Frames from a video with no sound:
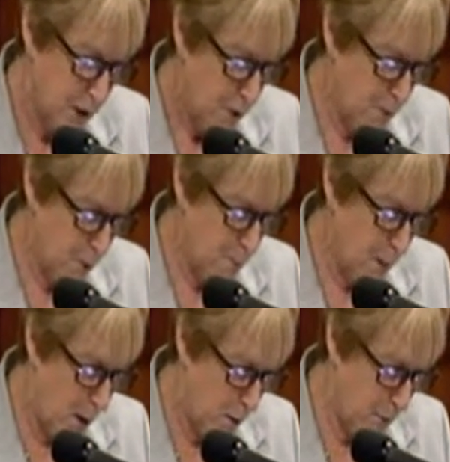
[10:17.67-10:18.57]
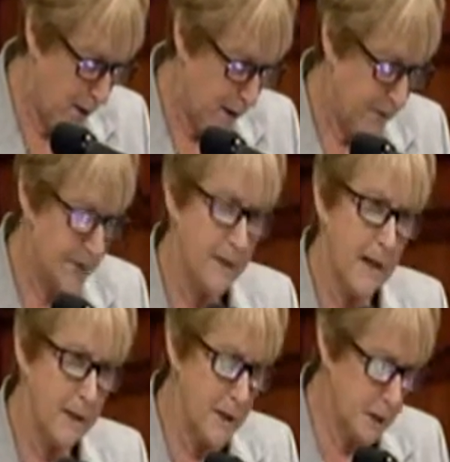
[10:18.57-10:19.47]
through both the
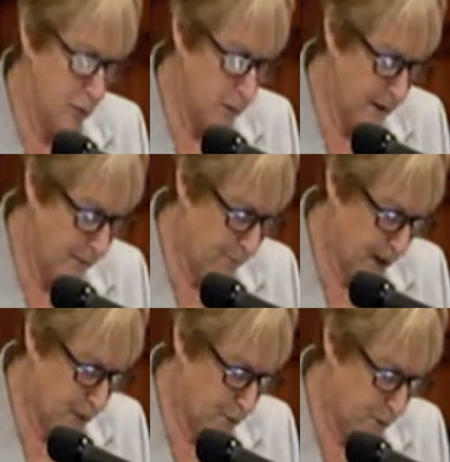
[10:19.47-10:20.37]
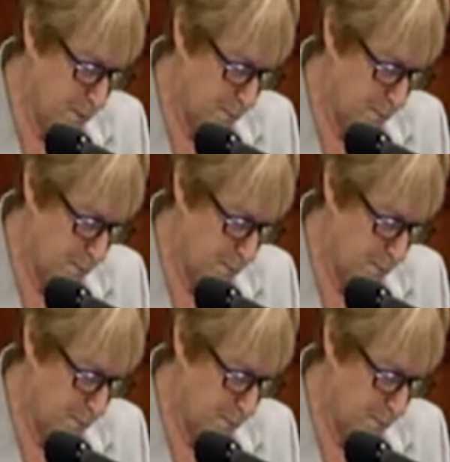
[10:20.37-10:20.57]
Technical Advisory